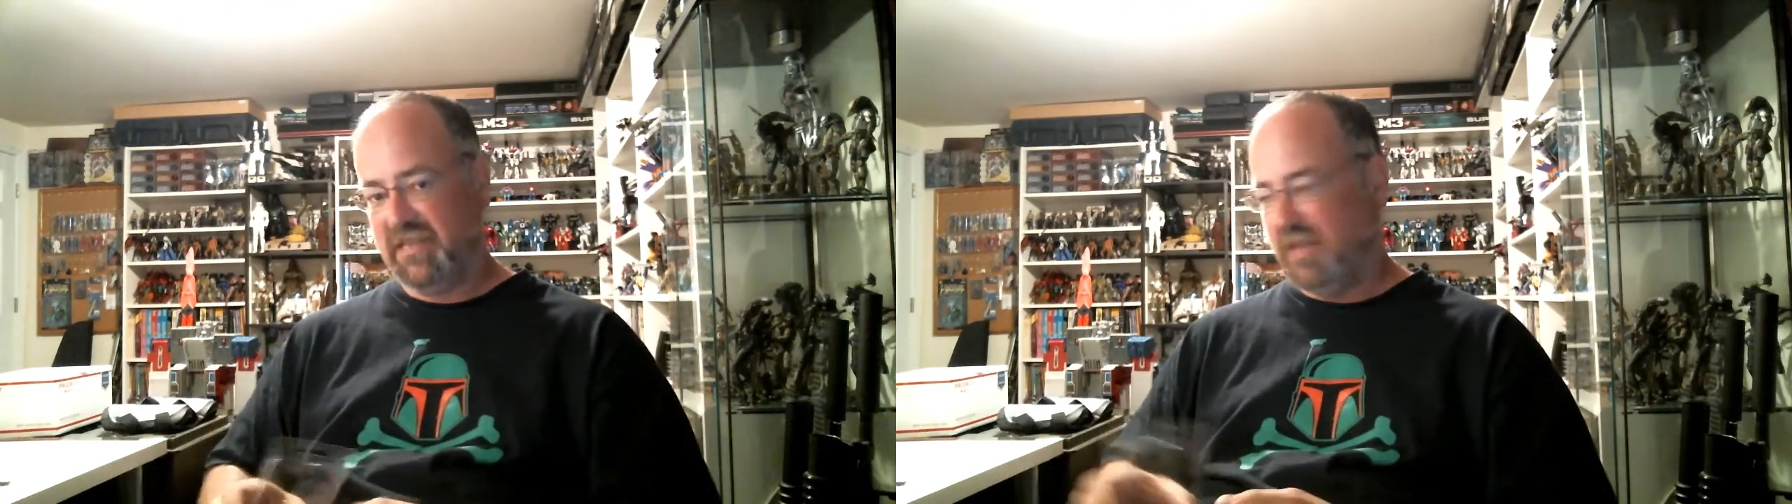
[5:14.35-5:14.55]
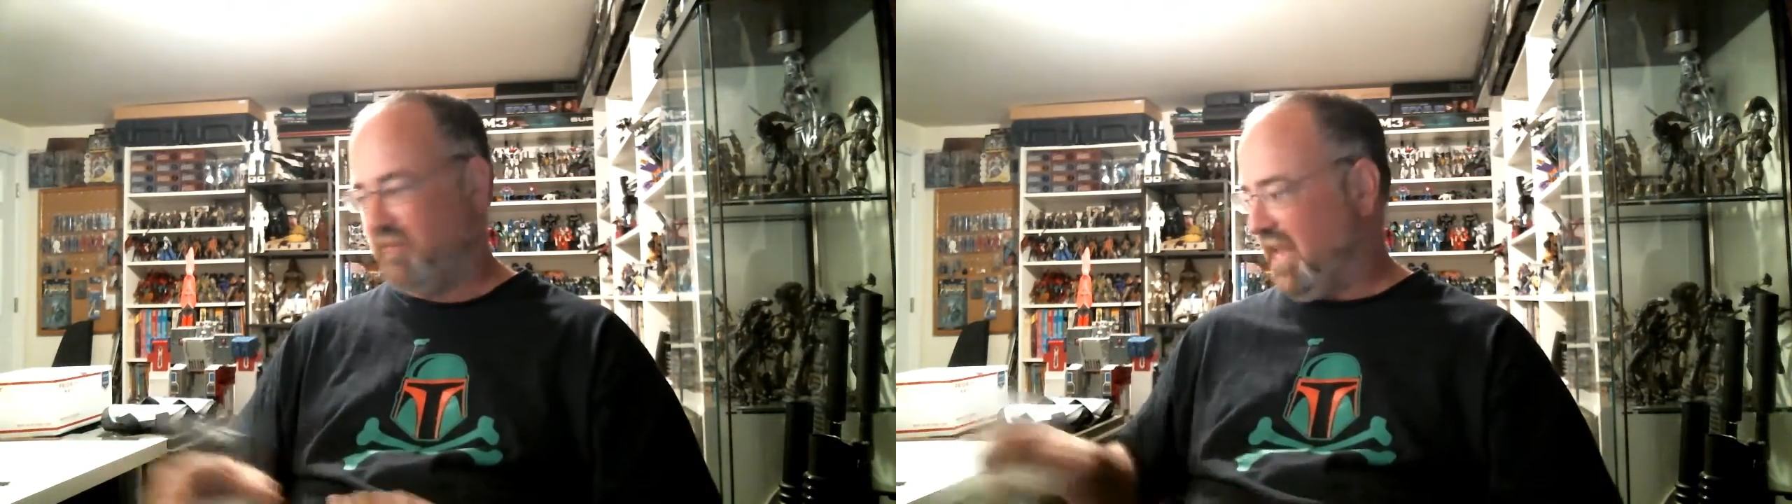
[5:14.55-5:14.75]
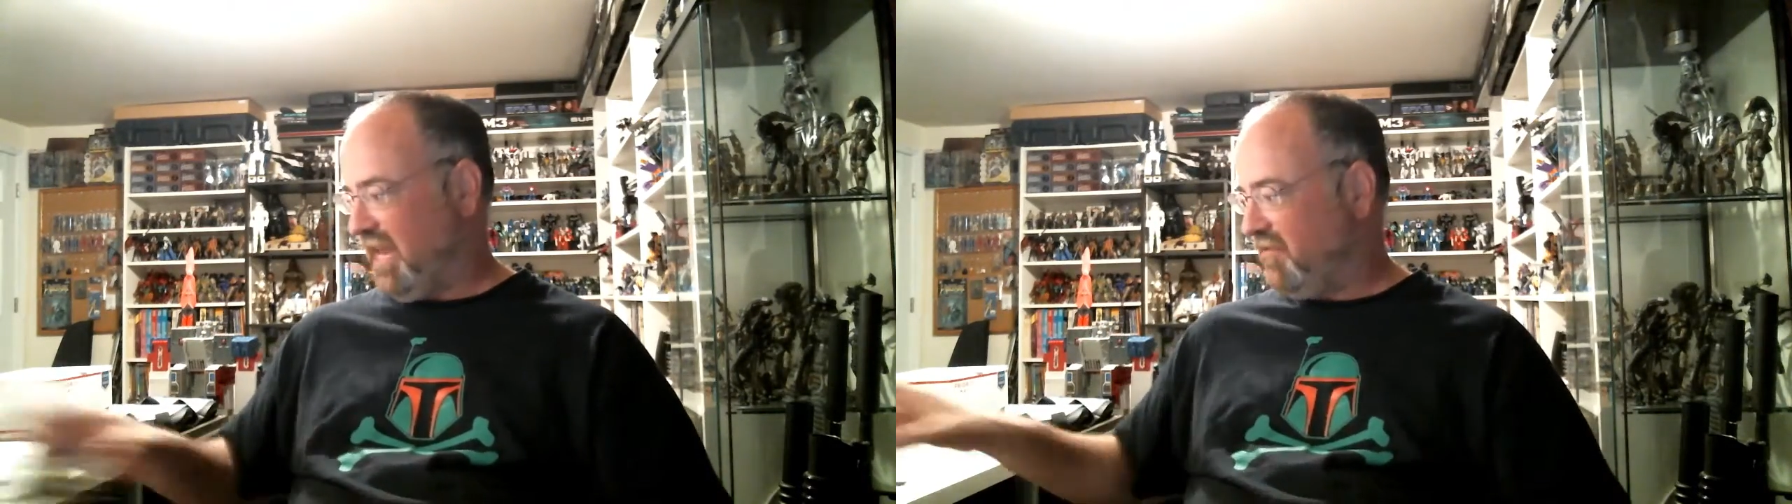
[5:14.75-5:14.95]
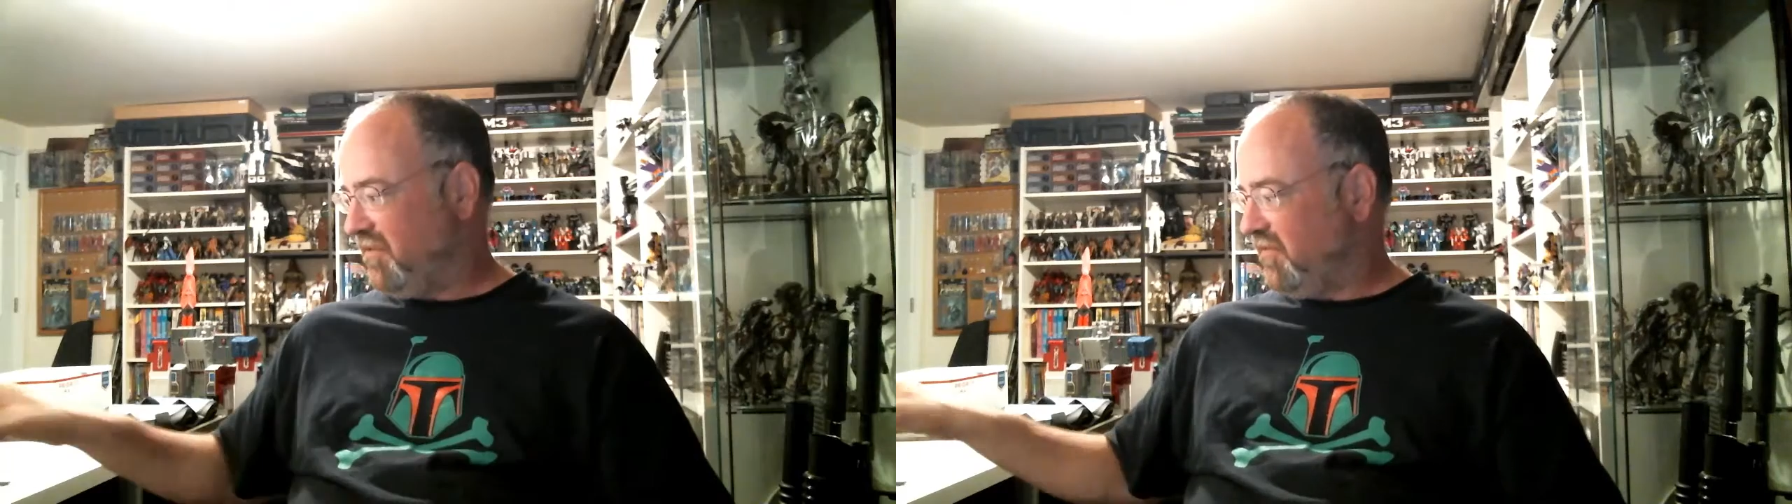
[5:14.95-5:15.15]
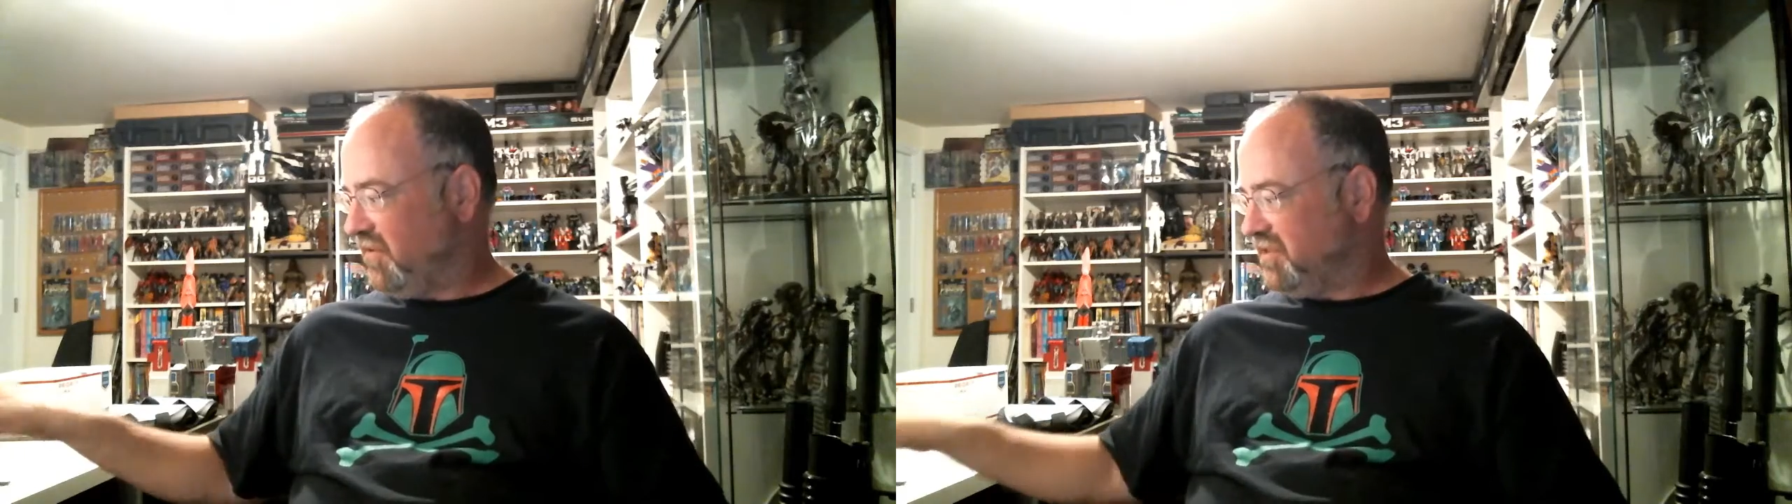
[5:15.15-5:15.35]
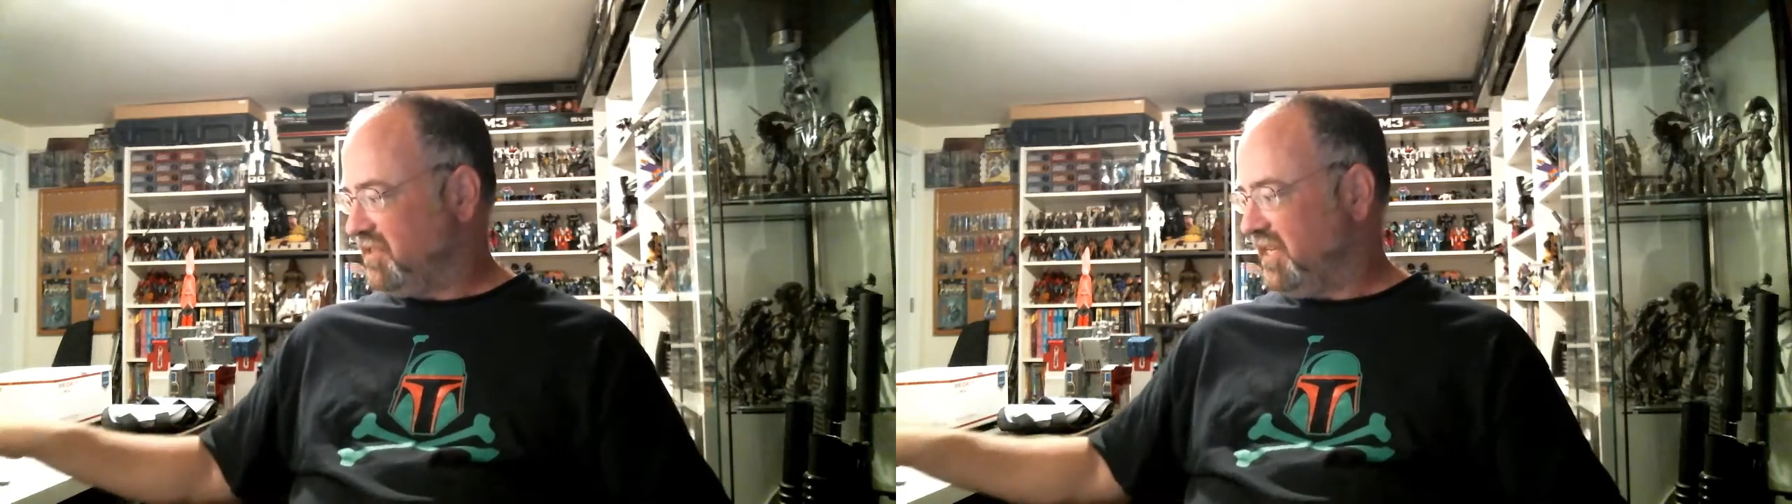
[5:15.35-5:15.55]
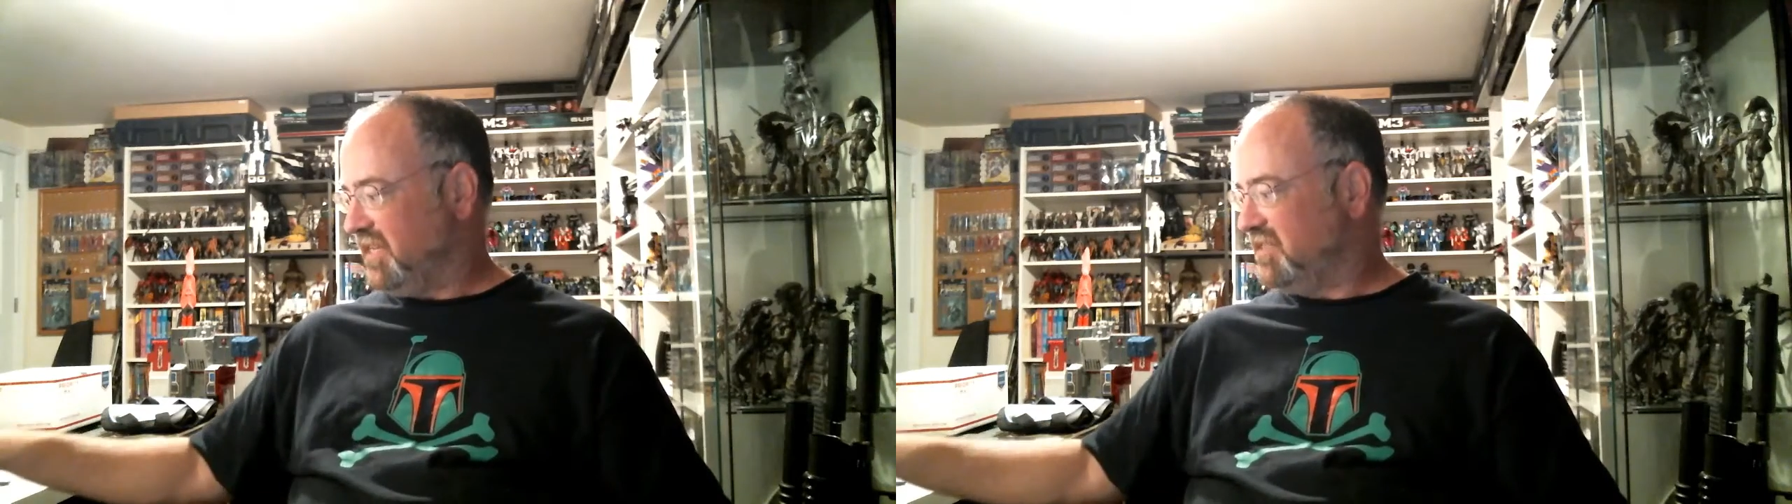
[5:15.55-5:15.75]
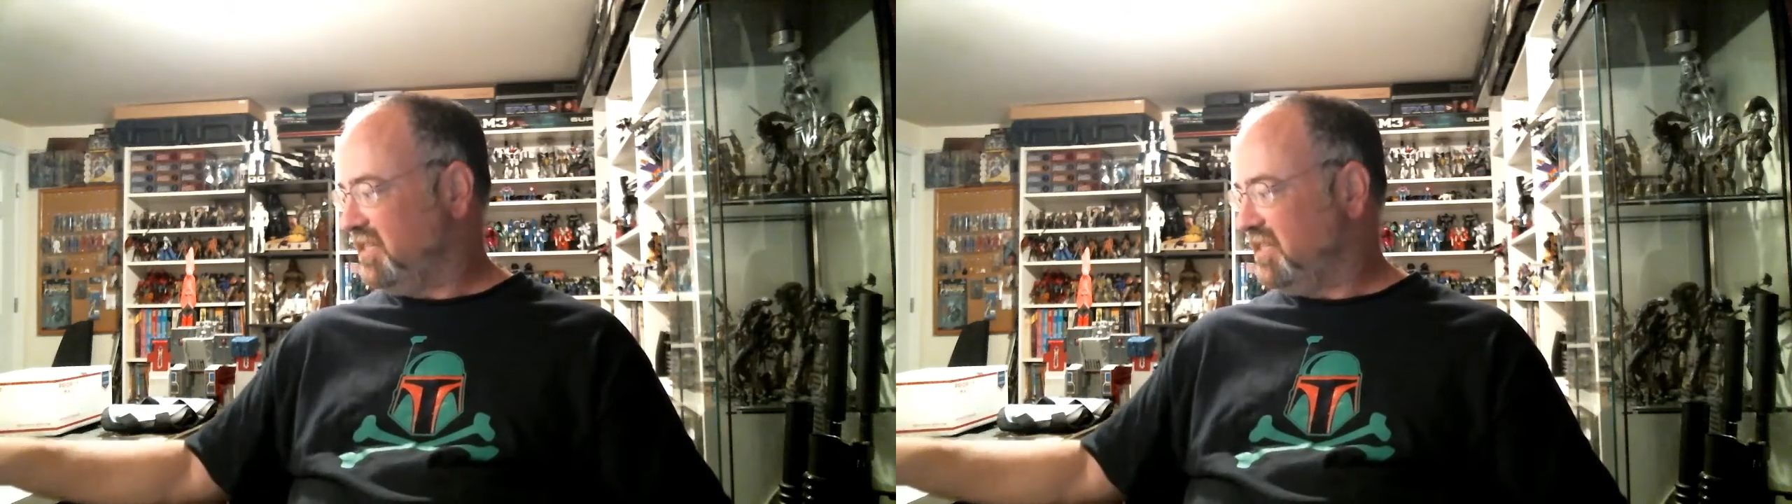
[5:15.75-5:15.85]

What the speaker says: they made of the first 6.